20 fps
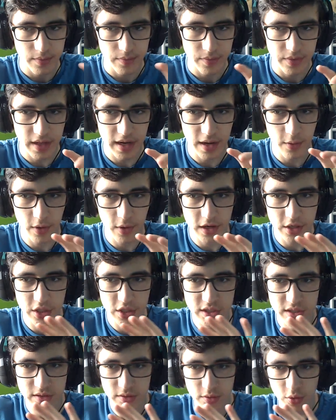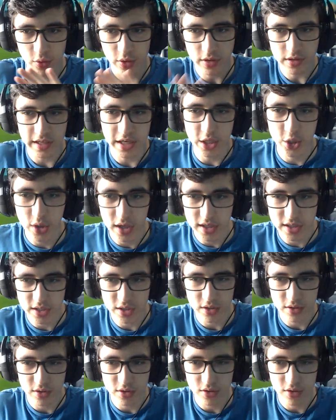Then I want to just quickly address
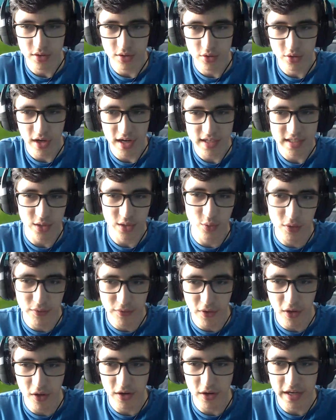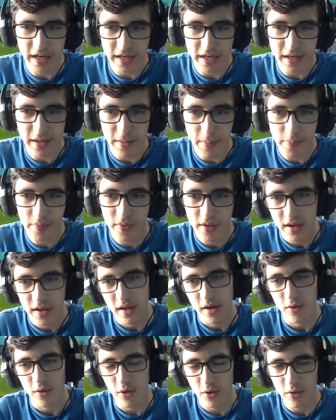Jurassic World: Fallen Kingdom
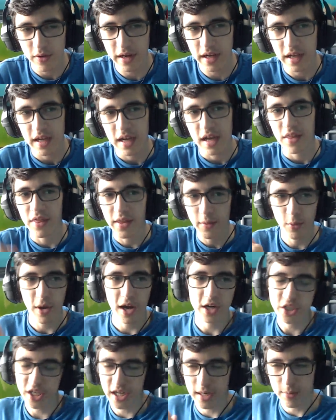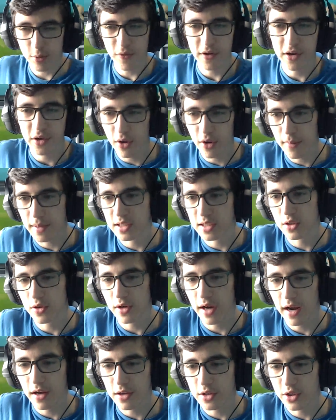real quick. Then we're actually going to move into our
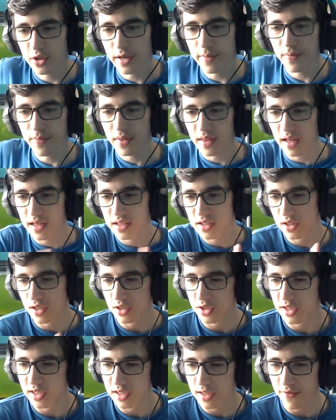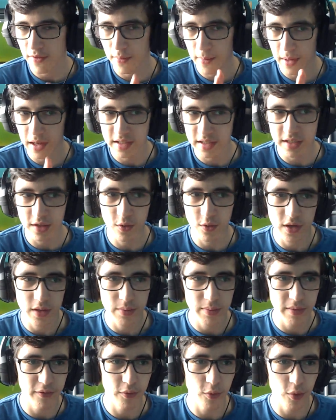Mesozoic Isle stream. That's just the stuff I'm going to deal with
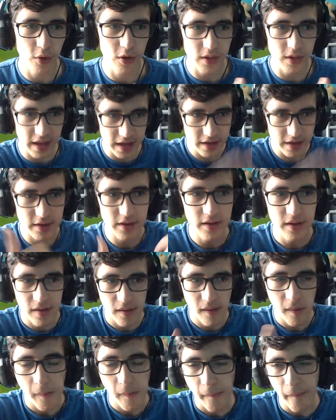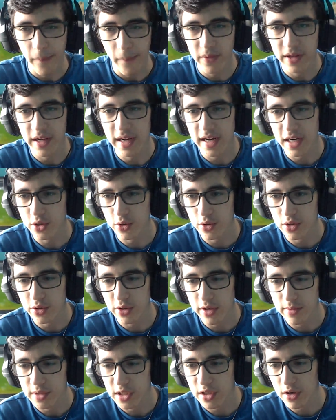before like the actual
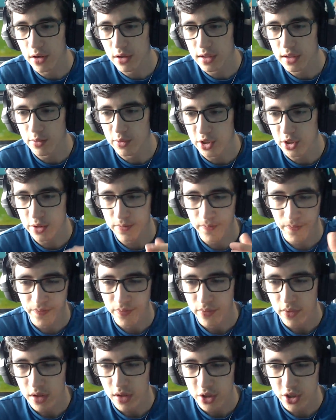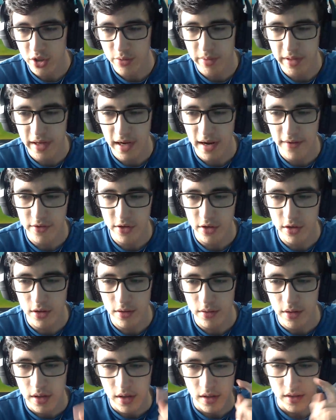stream starts, which should be
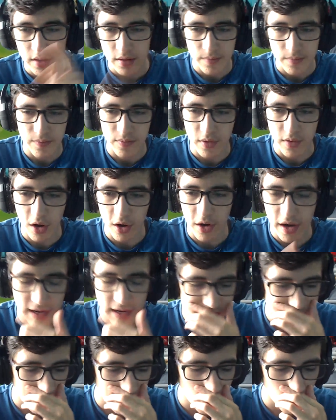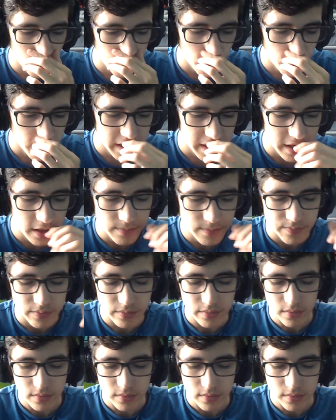after our next hour point here.